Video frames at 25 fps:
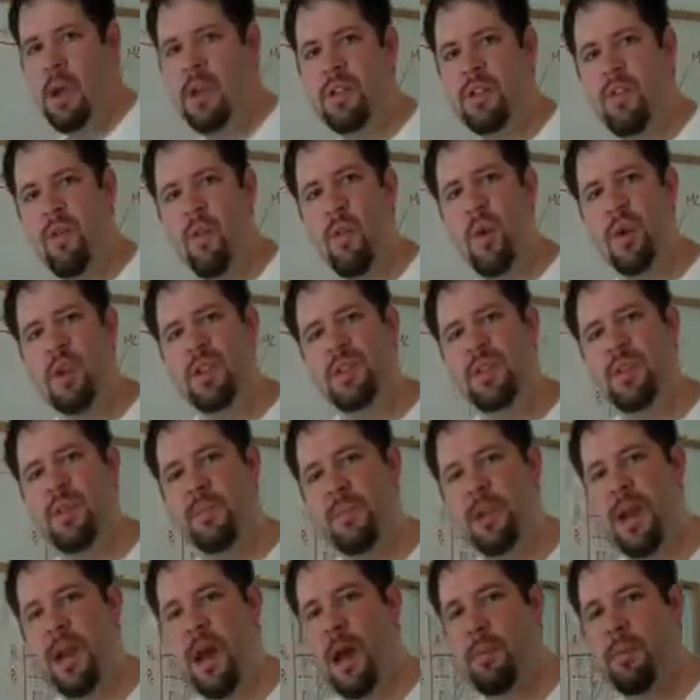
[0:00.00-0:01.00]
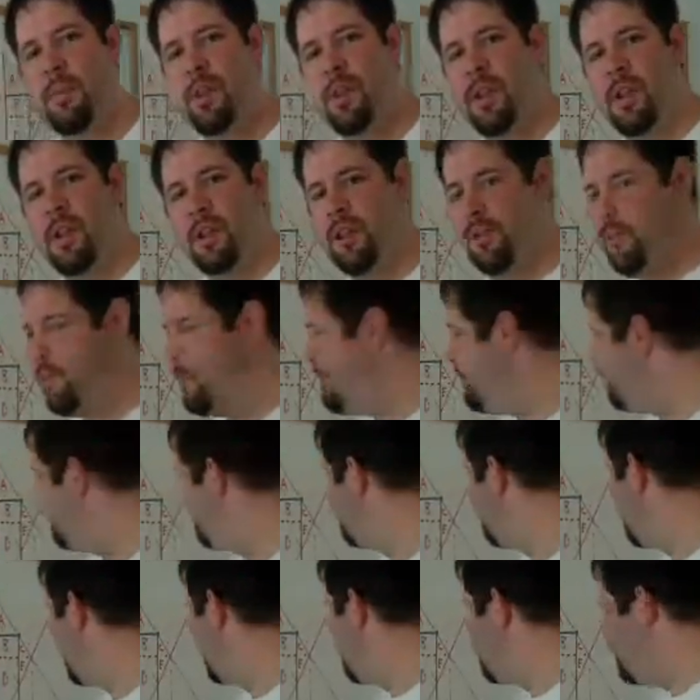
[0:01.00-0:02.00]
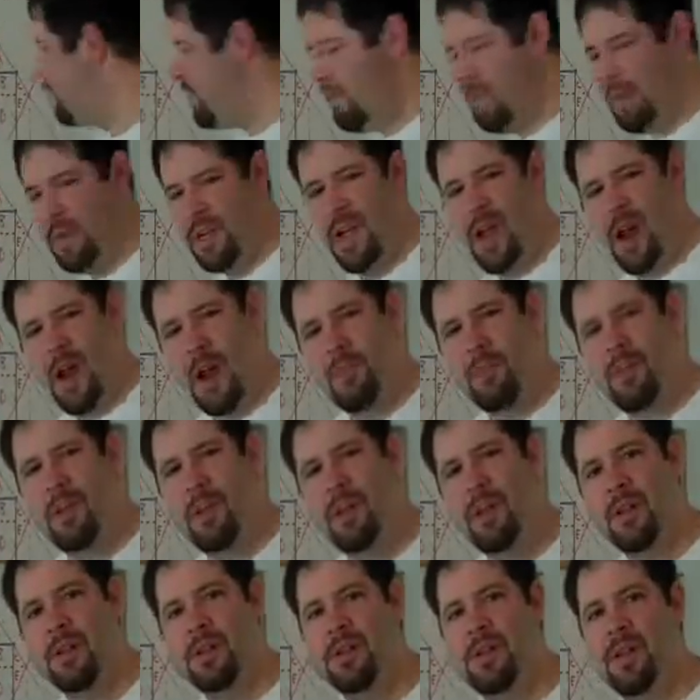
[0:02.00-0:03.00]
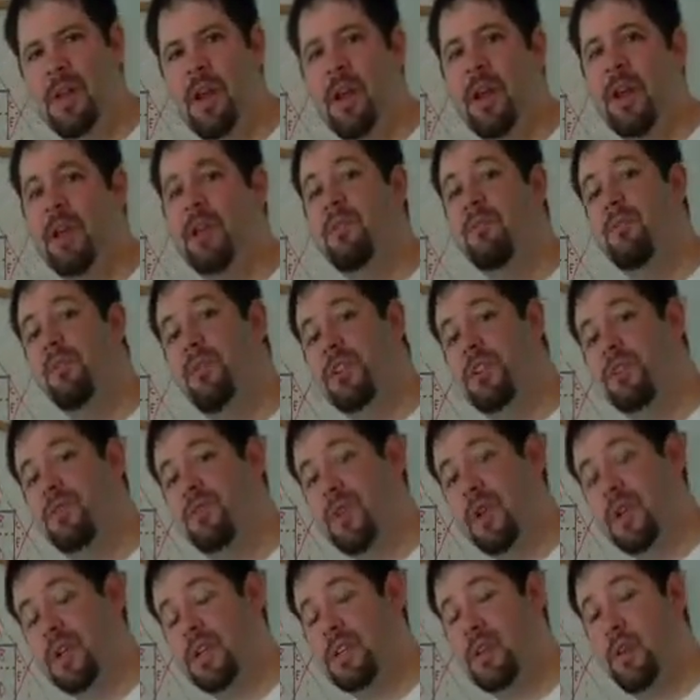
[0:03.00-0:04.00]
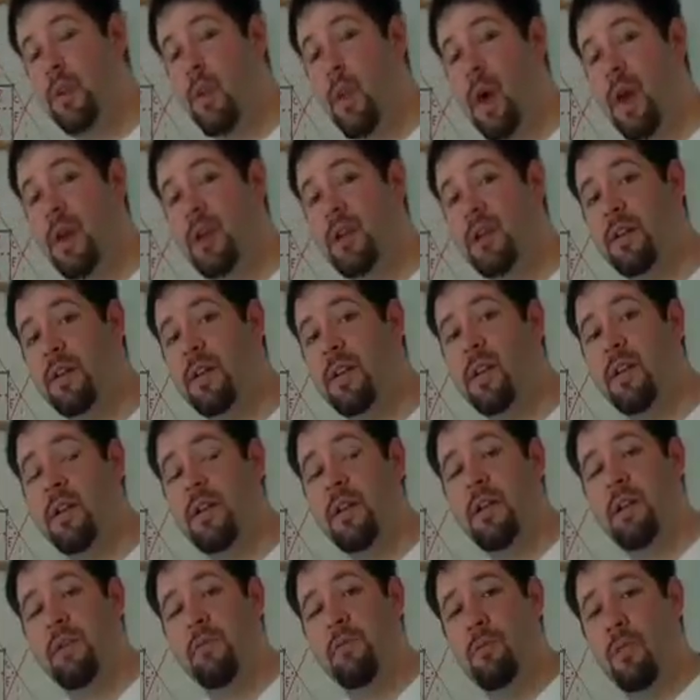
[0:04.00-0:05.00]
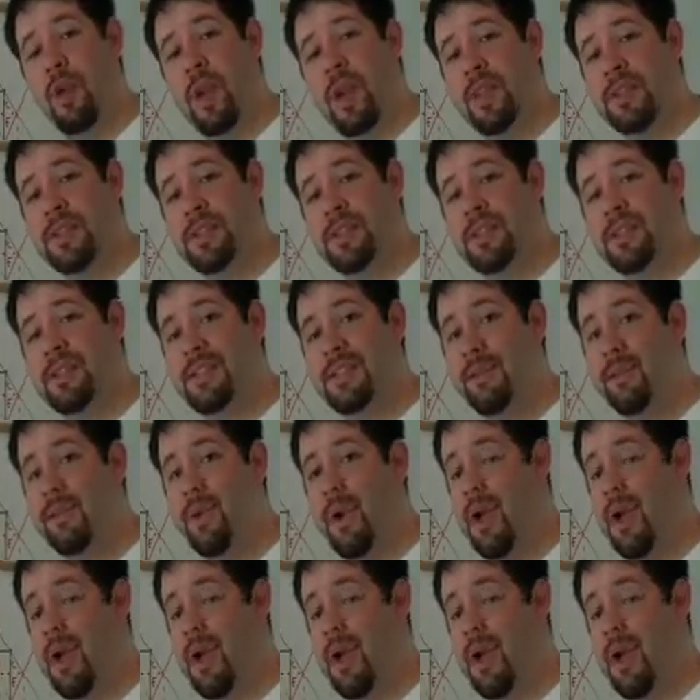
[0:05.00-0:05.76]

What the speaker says: So what does the monopoly do? Well, the monopolist restricts quantity and raises the